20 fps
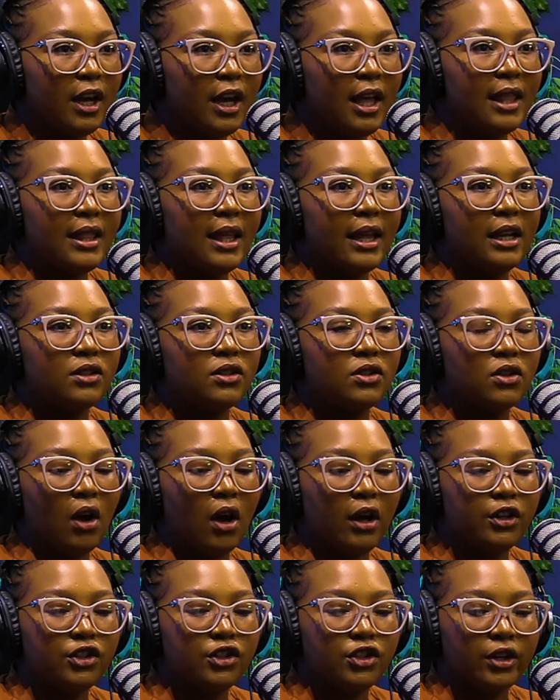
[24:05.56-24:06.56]
that it's
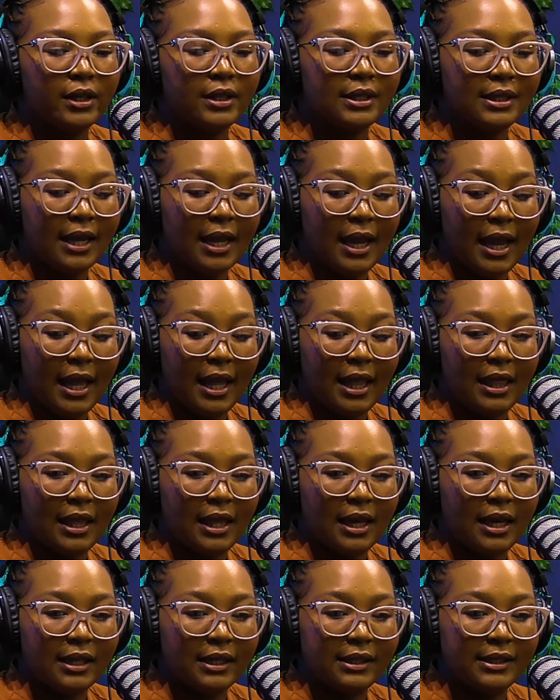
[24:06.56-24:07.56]
not just
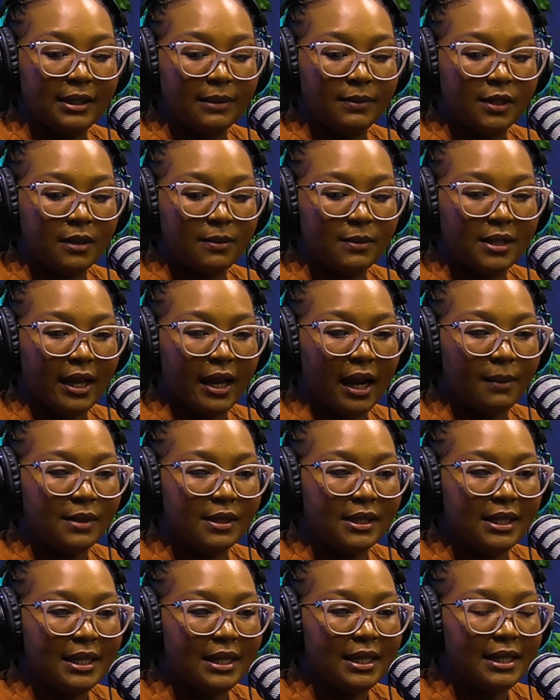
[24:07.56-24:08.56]
the symptoms that I'm
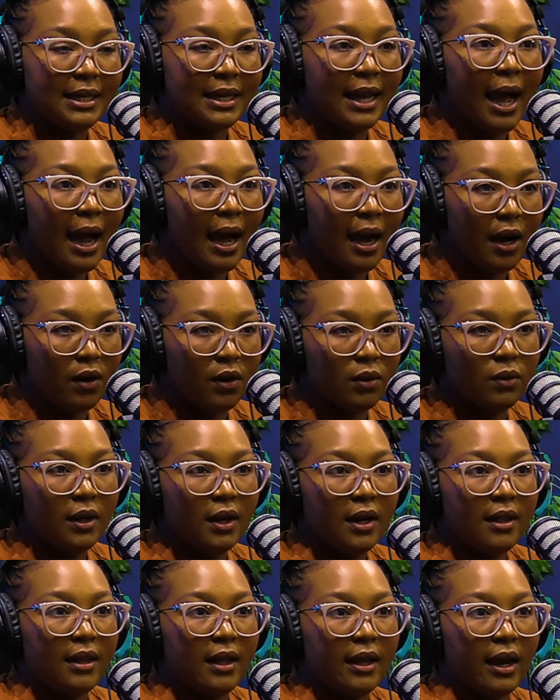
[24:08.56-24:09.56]
seeing now
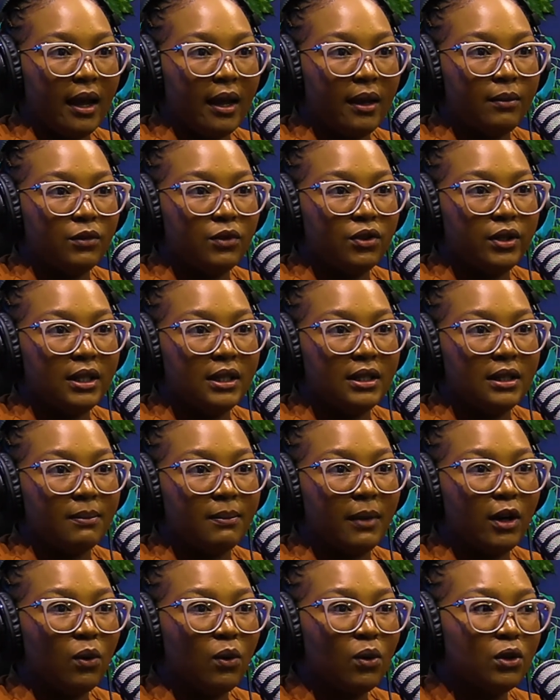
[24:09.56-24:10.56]
that I am treating,
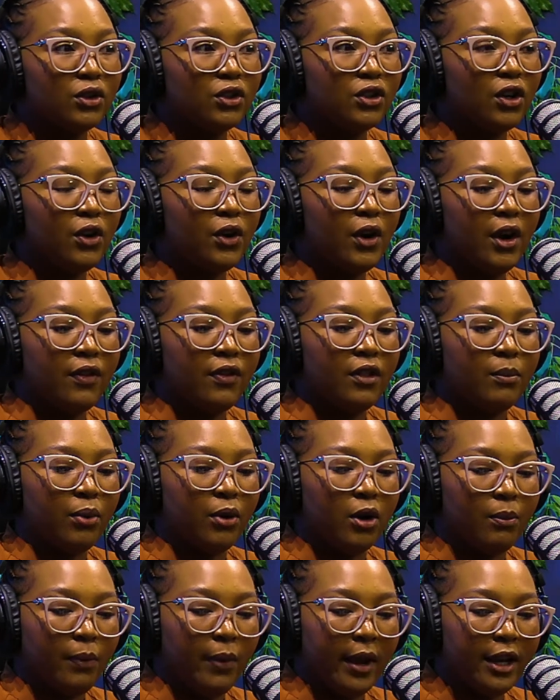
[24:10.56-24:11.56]
but also the
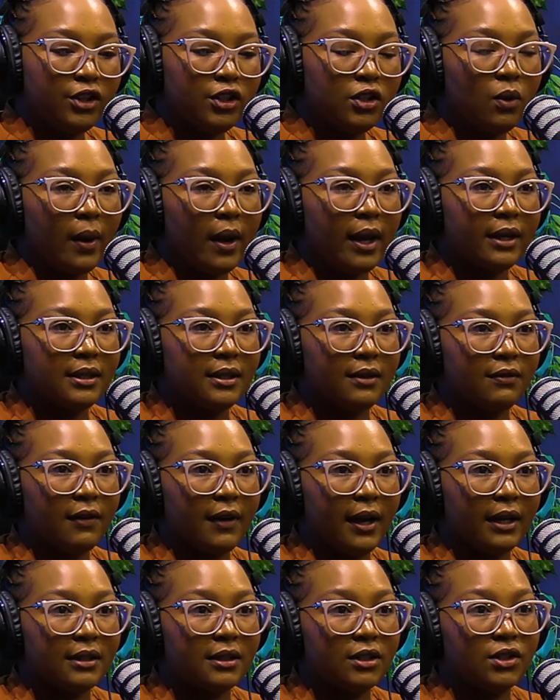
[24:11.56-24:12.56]
perpetuating
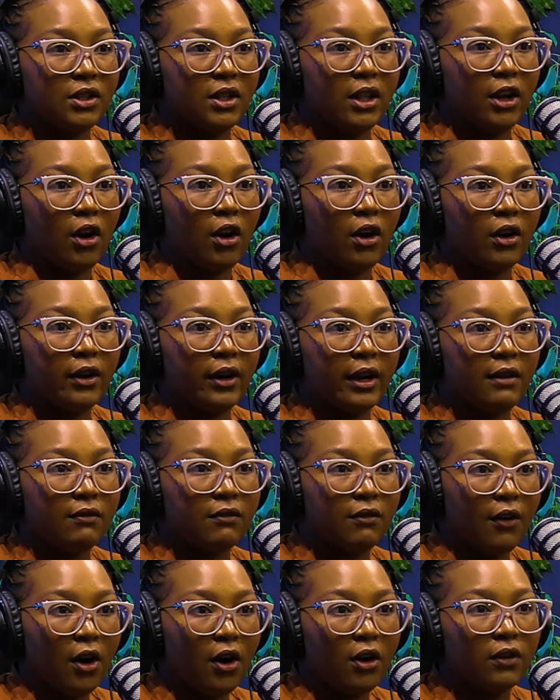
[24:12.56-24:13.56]
factors that are
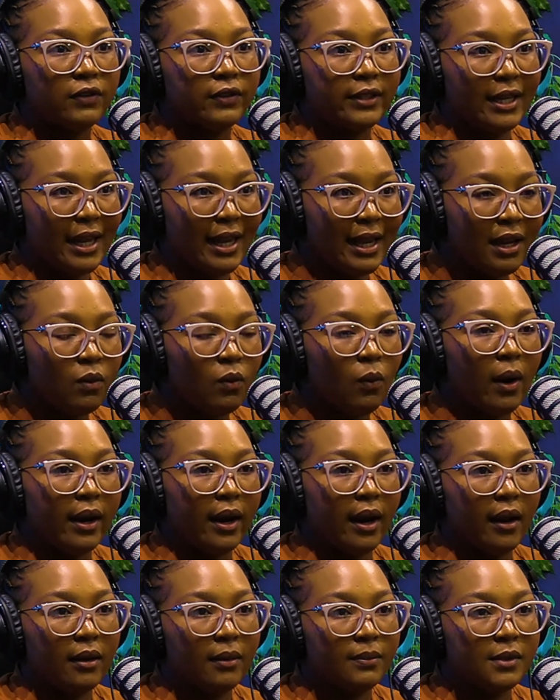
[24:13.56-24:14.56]
involved in what
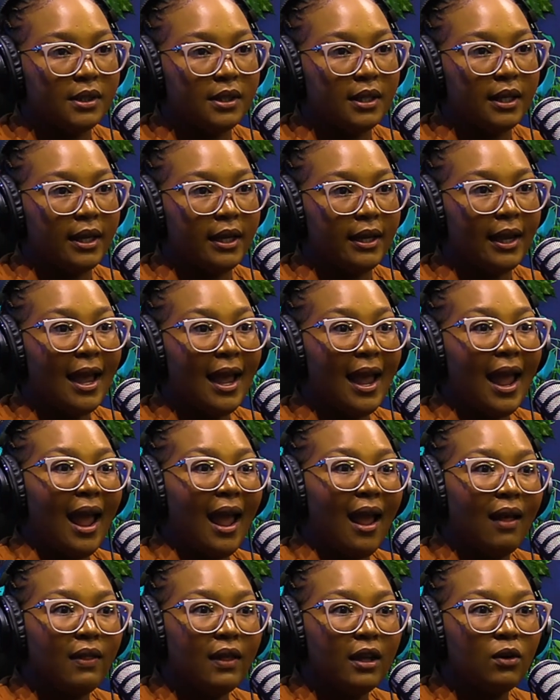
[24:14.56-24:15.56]
I am seeing.
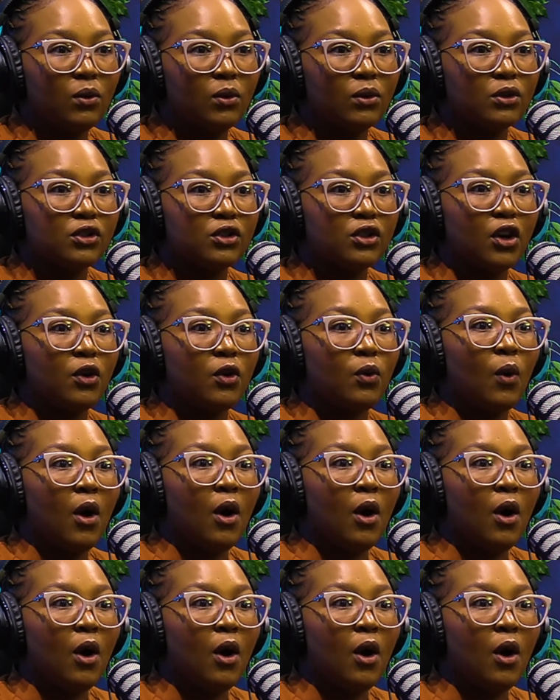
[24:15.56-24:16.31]
And then also